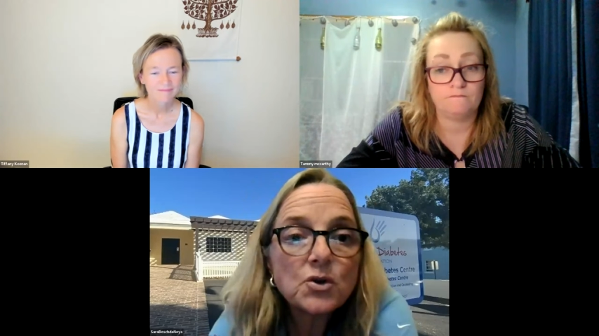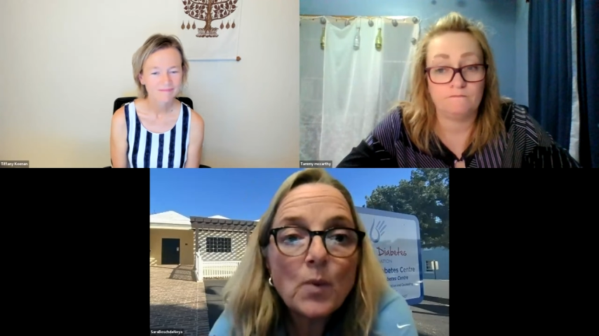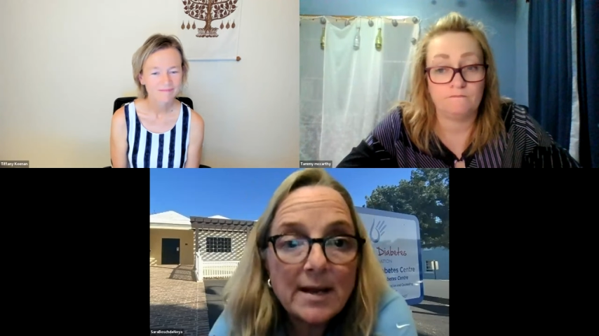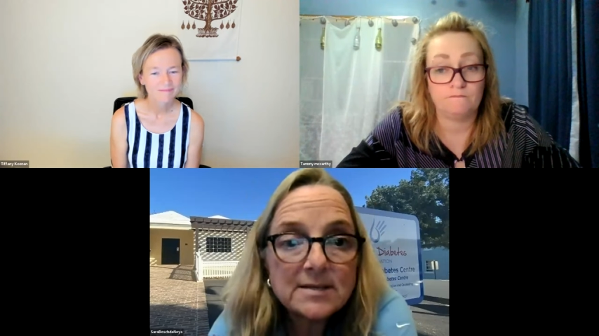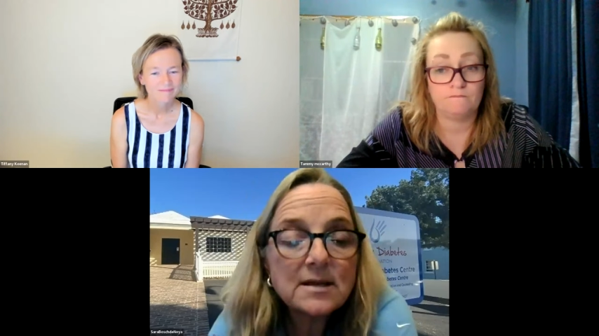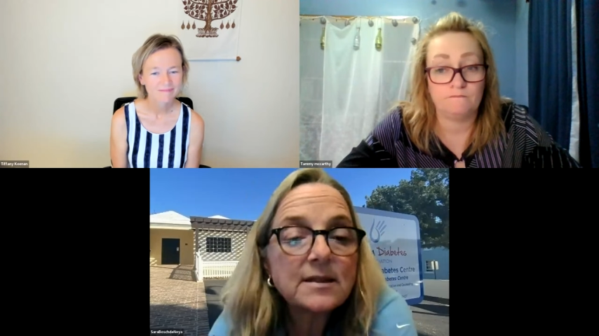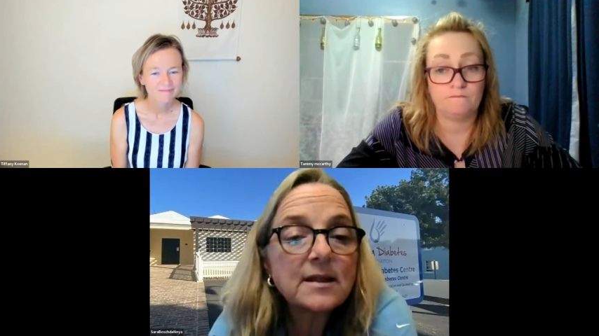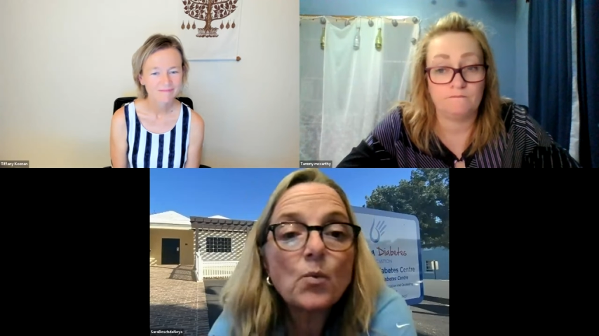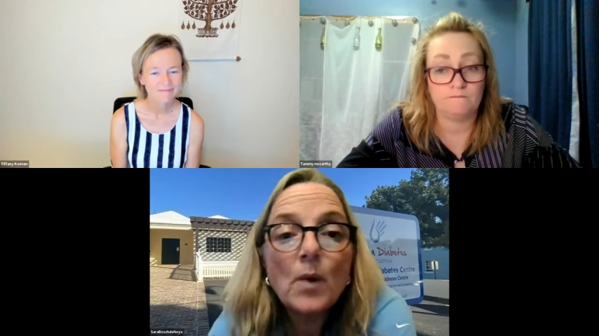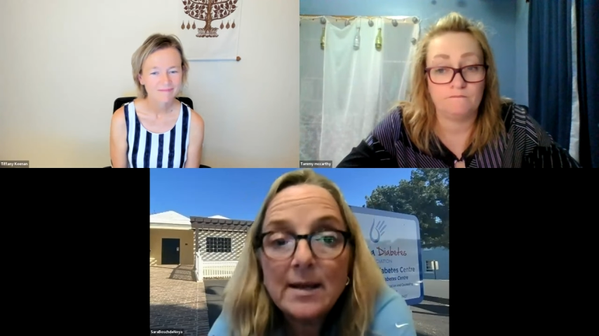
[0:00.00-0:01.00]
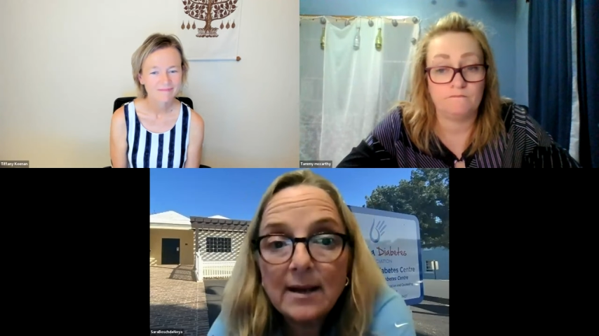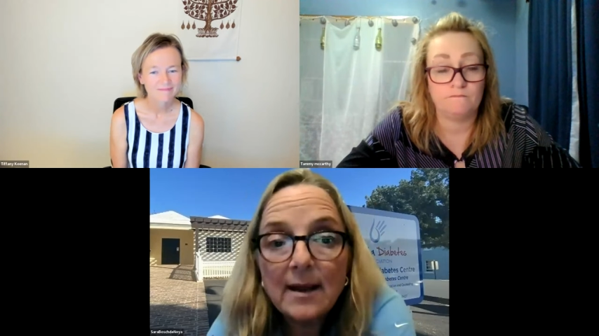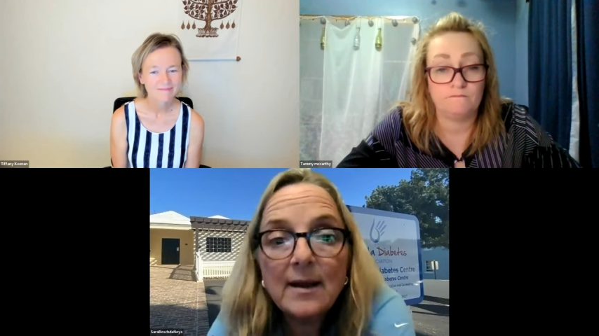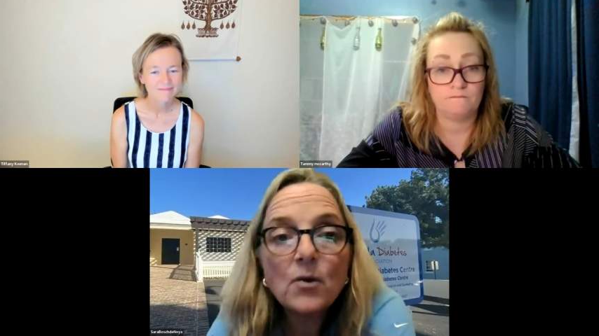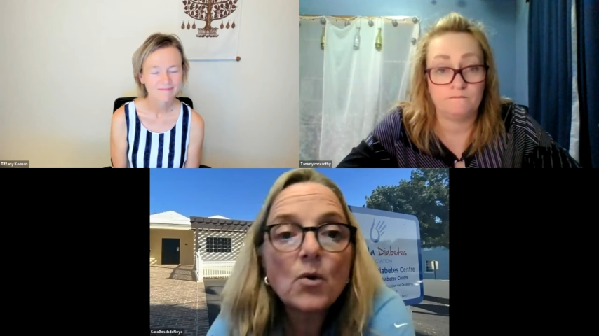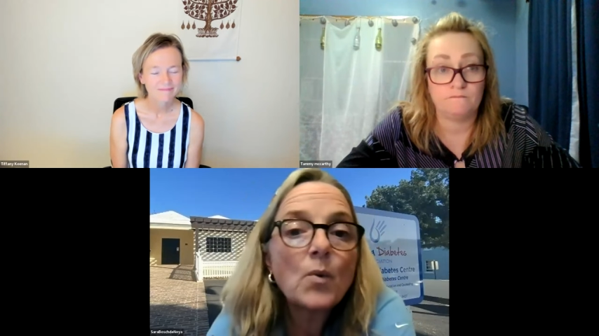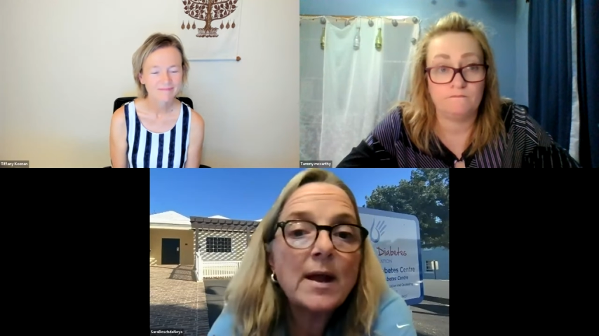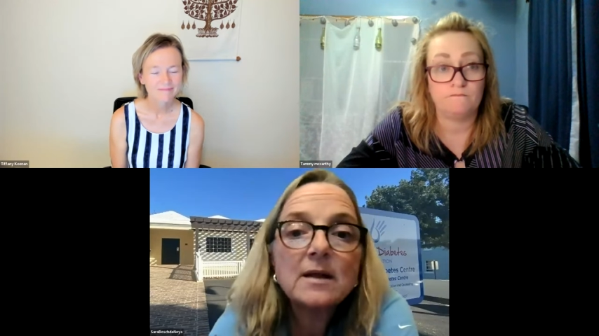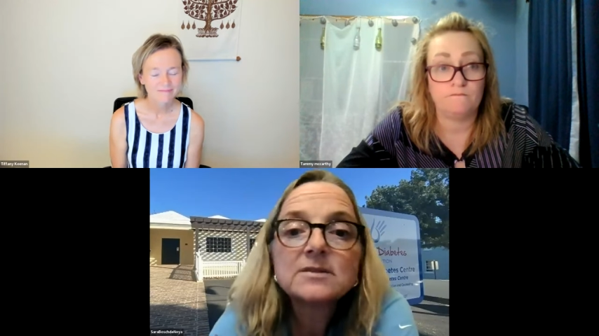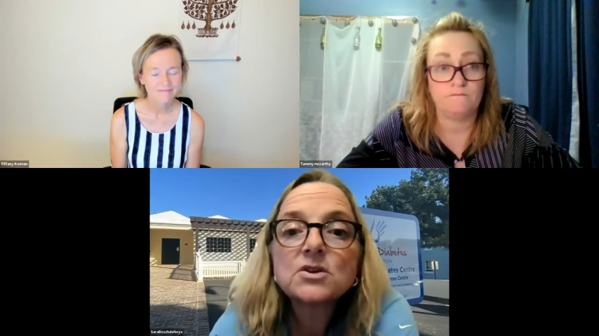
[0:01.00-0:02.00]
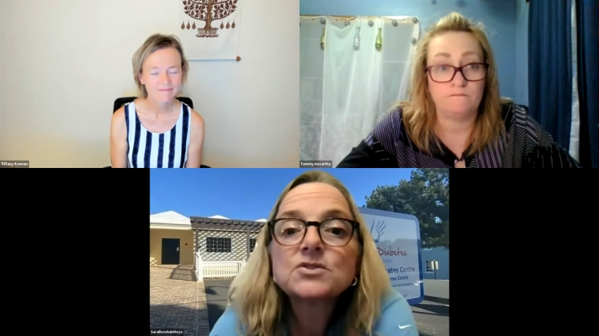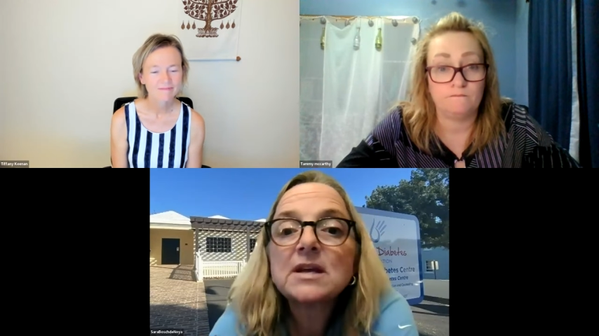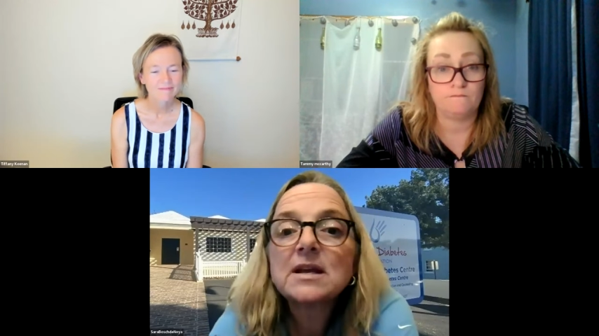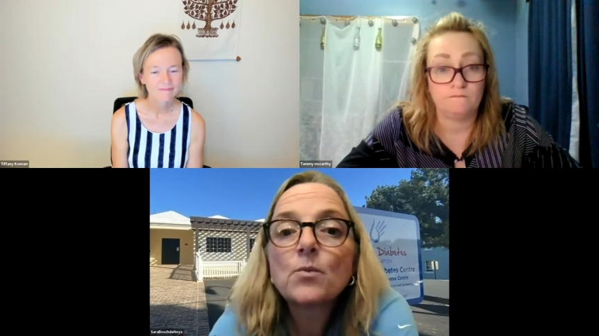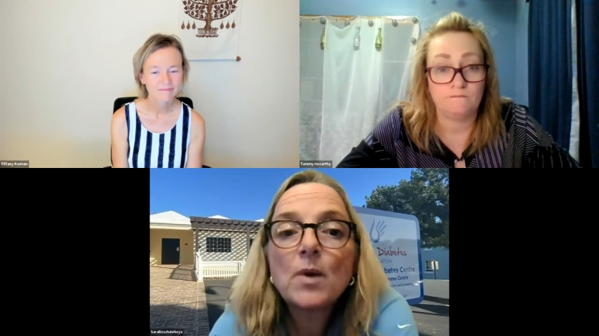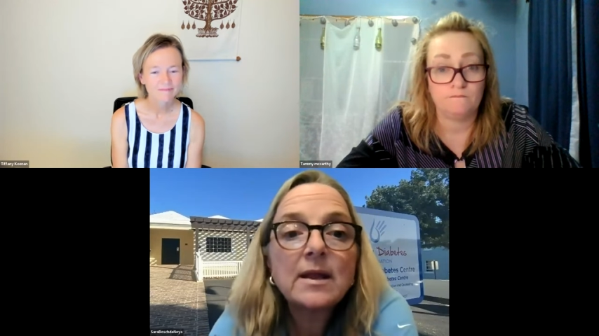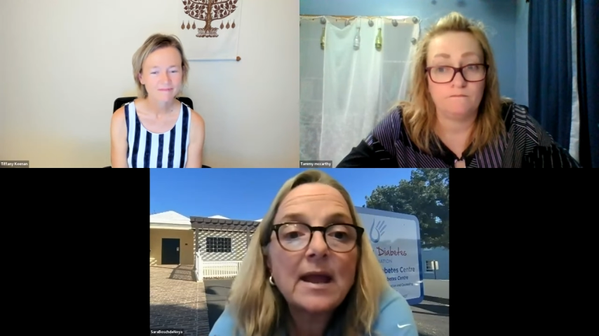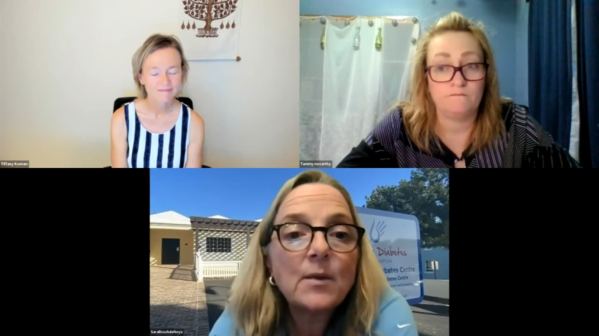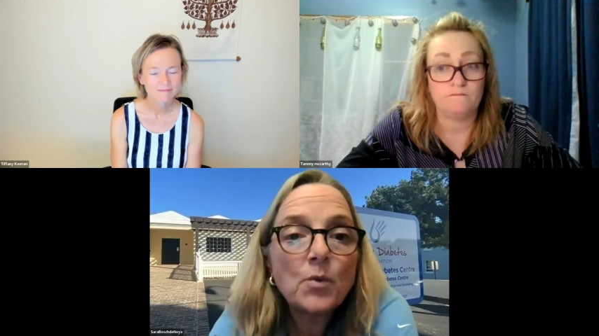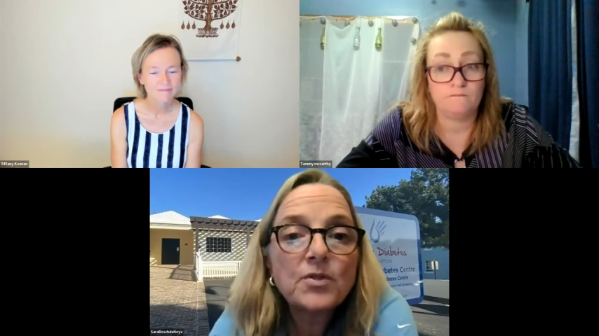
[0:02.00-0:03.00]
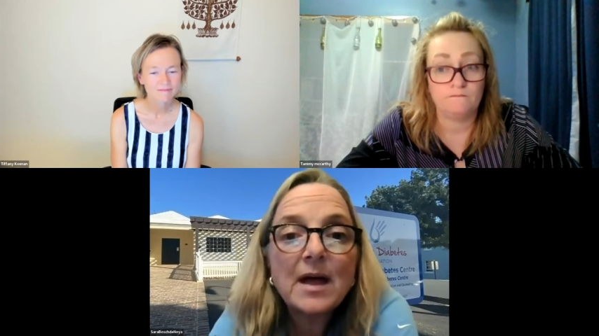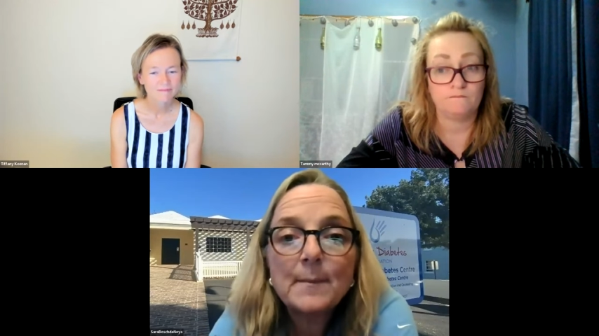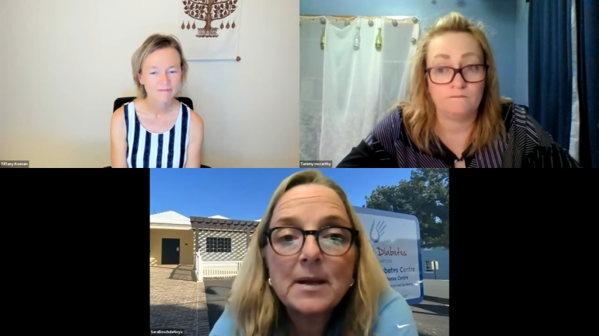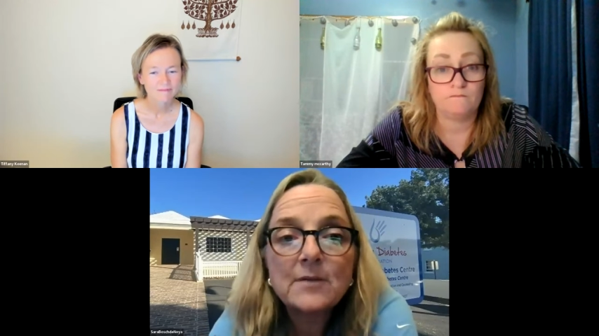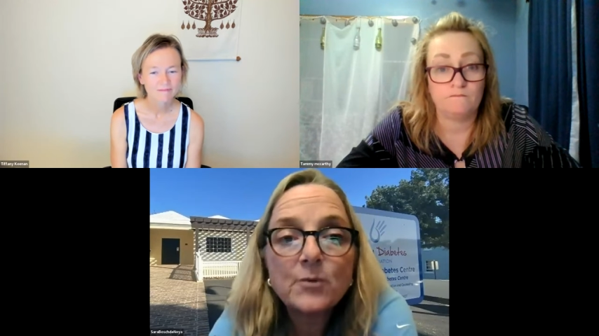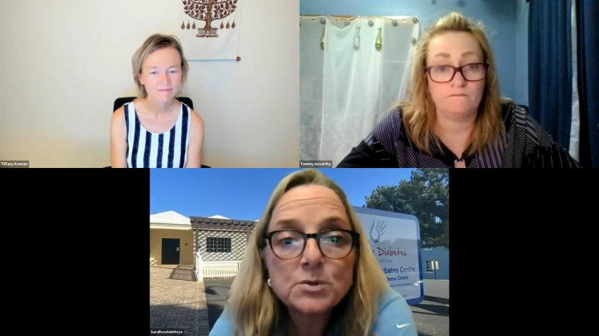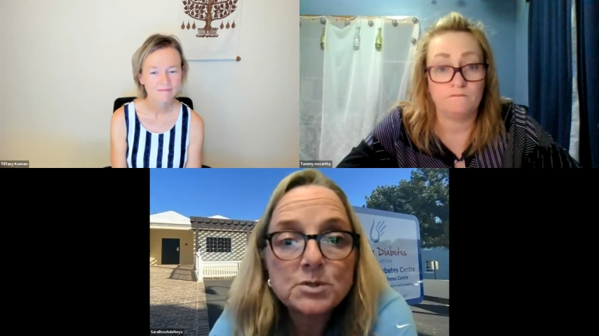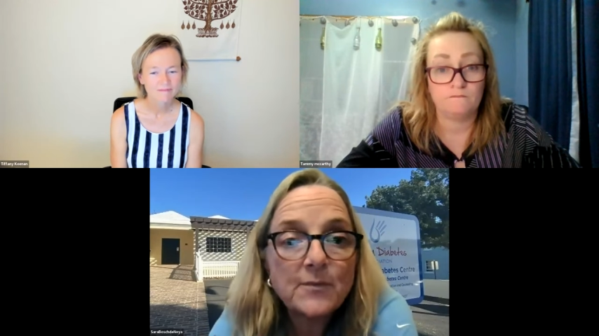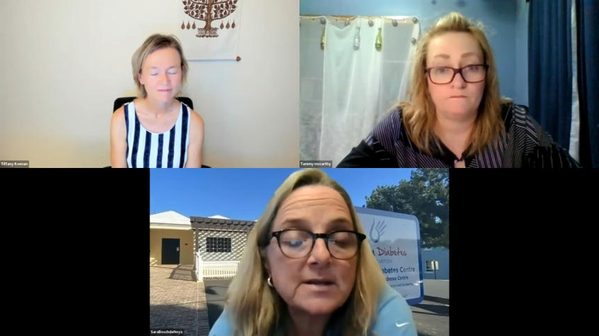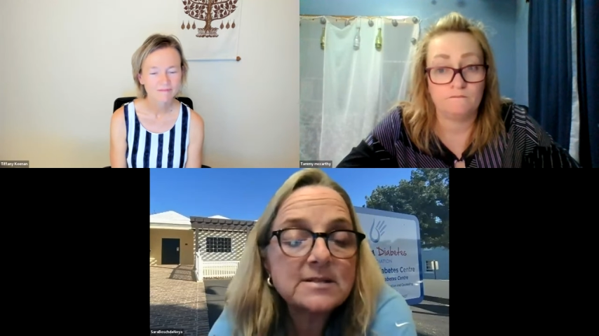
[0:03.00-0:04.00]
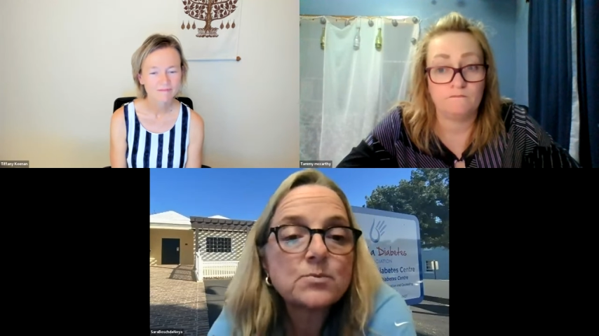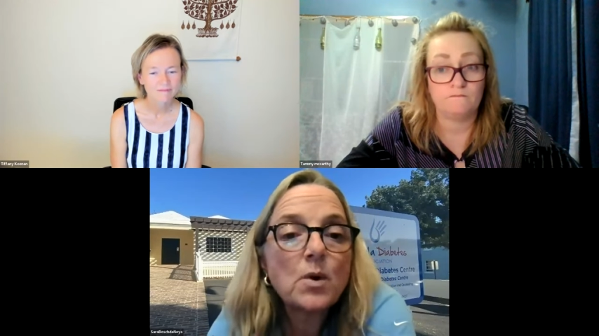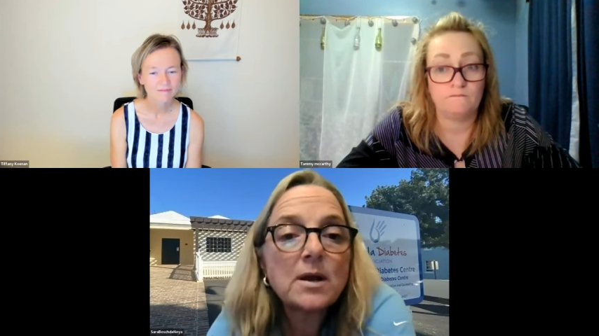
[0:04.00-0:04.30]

Speaker 1: your weight. I think weight gain or weight associated weight gain with that menopausal phase is